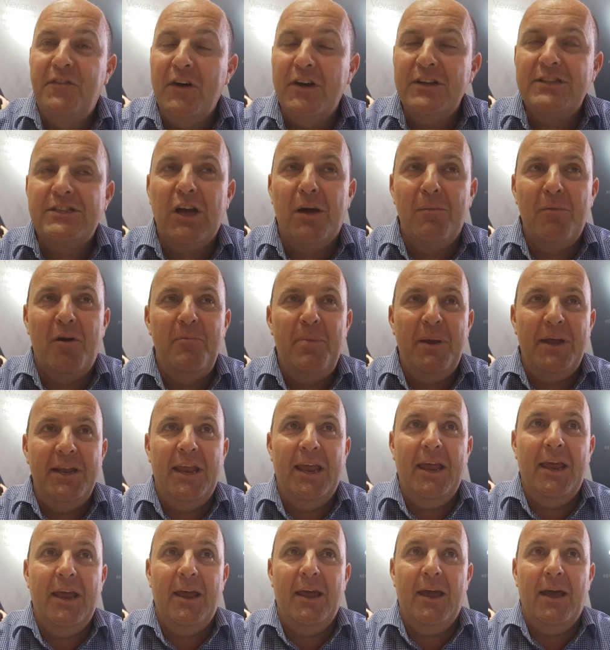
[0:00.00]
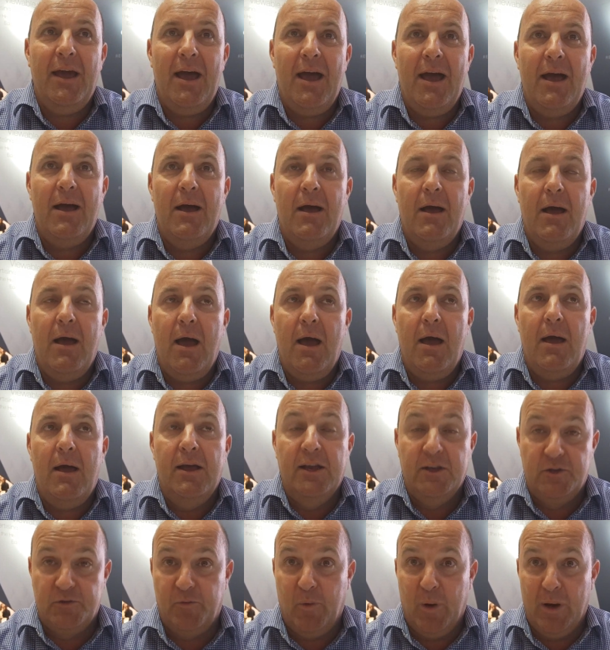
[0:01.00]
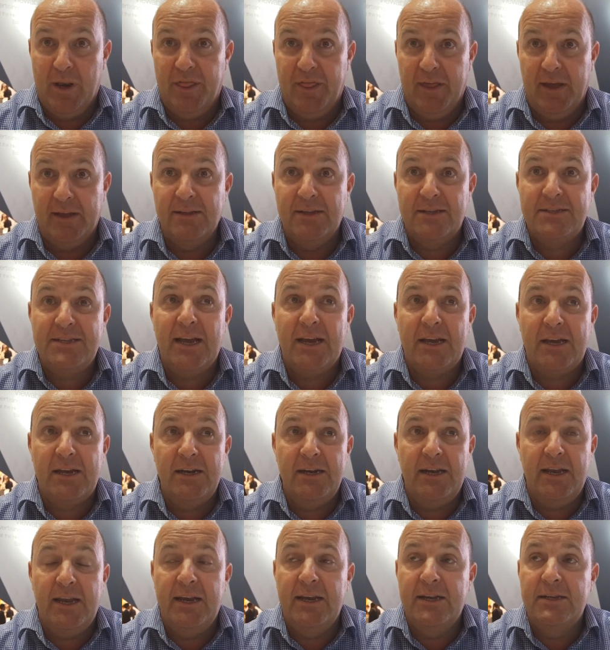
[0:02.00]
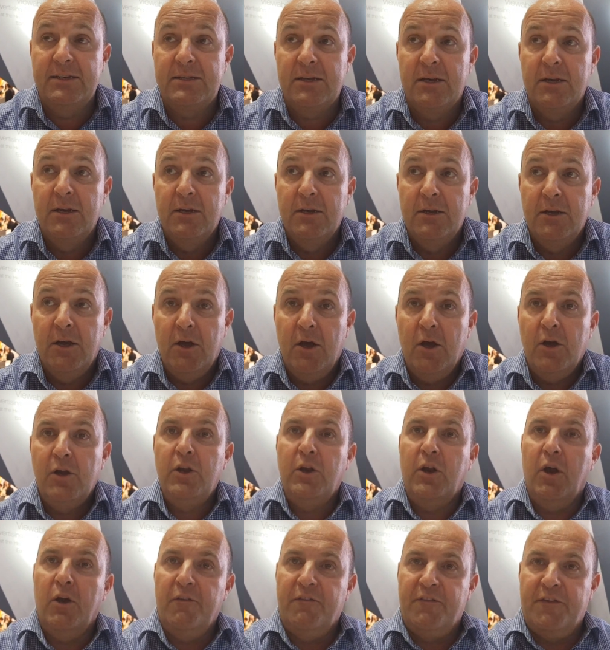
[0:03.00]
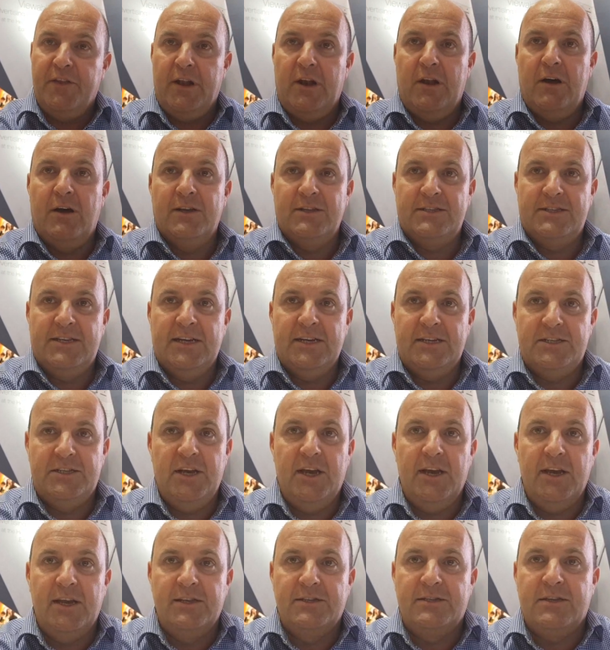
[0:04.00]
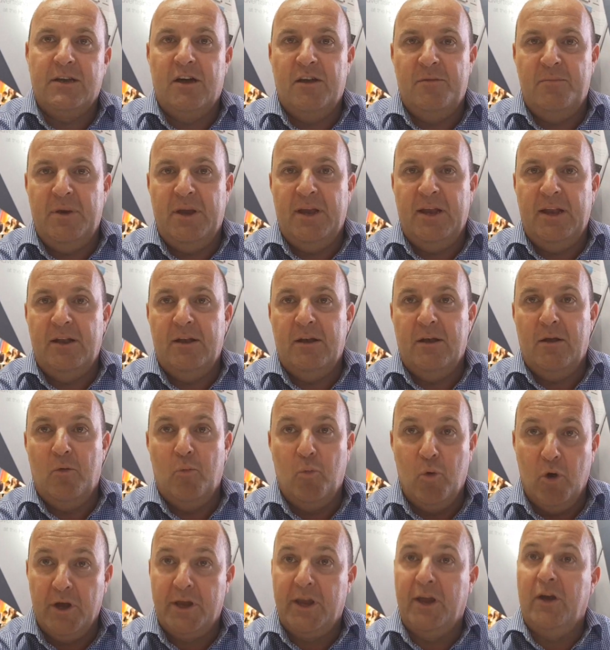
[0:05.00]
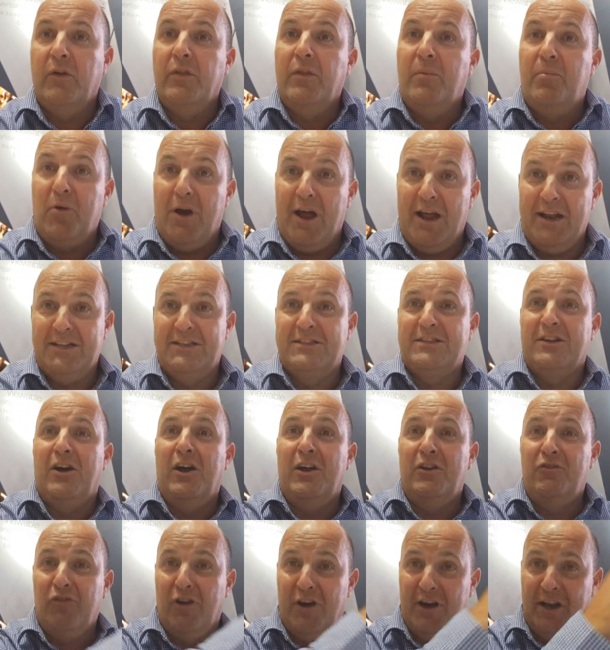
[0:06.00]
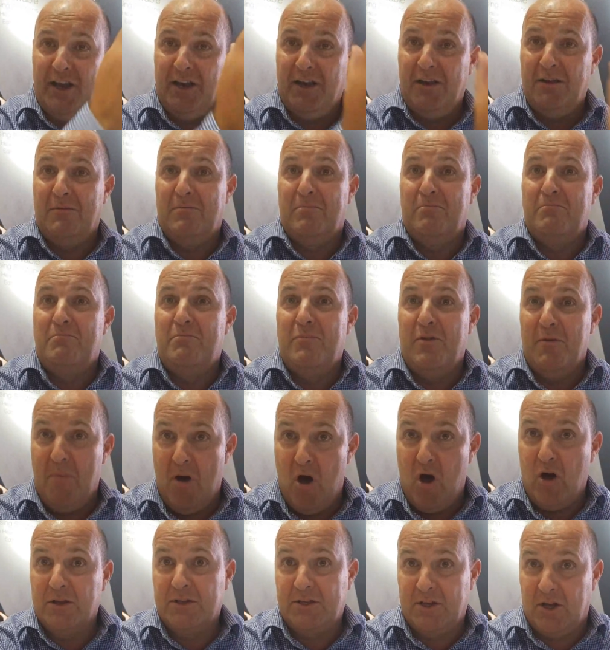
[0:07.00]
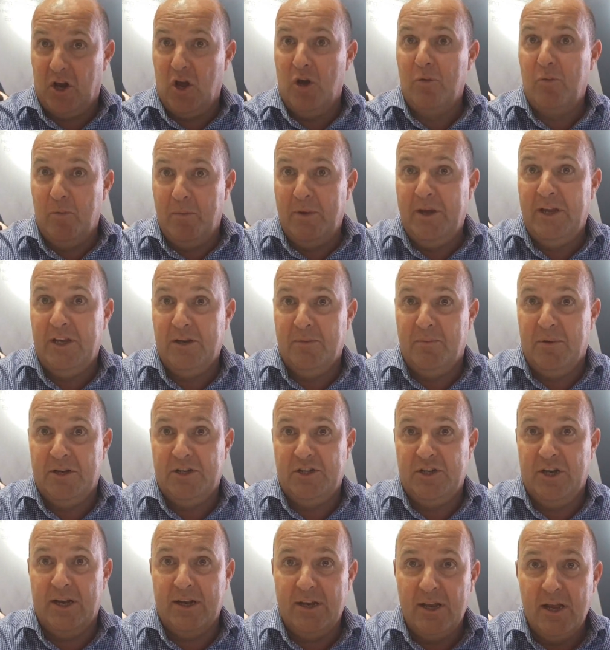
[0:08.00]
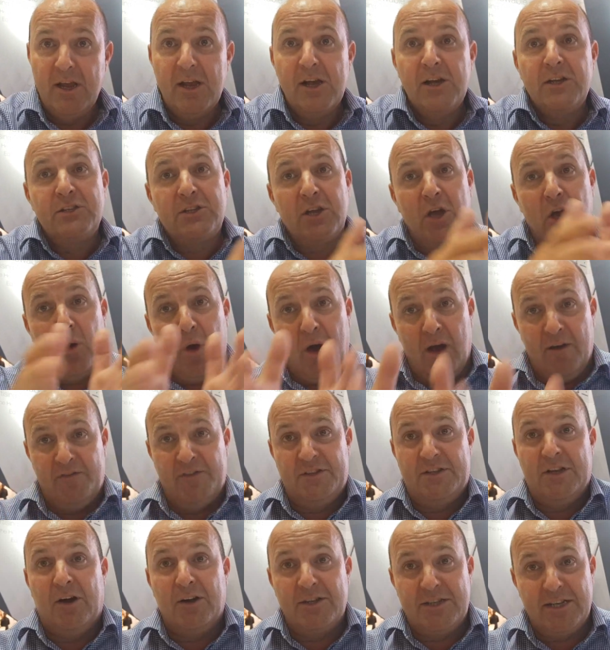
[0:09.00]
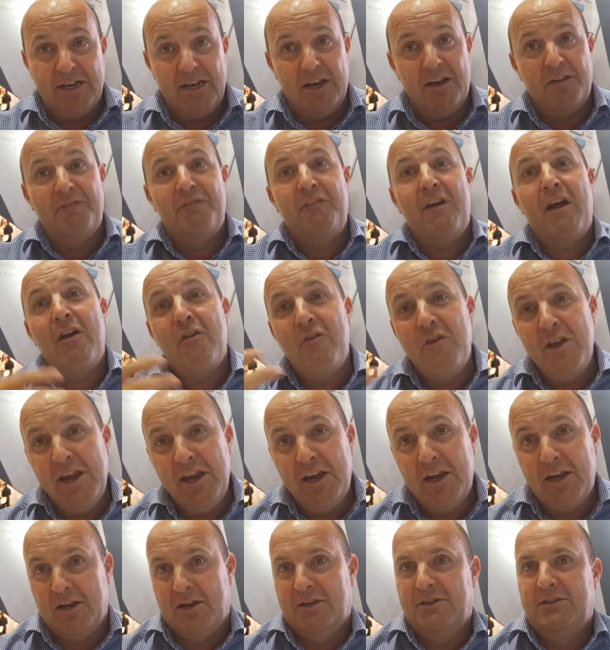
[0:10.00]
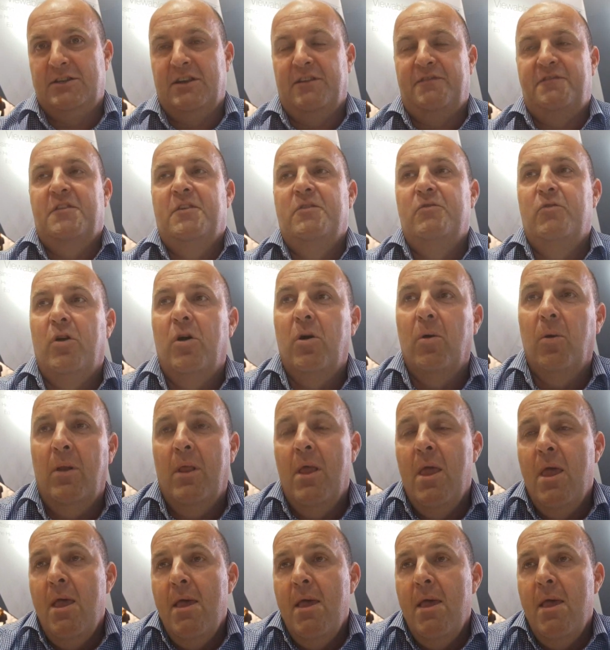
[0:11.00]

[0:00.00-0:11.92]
The first time I've been here is one thing. The second is, you know, for the last 6 years I've been working on the brand side, running the Mars global media budget. So I've started in a very different role.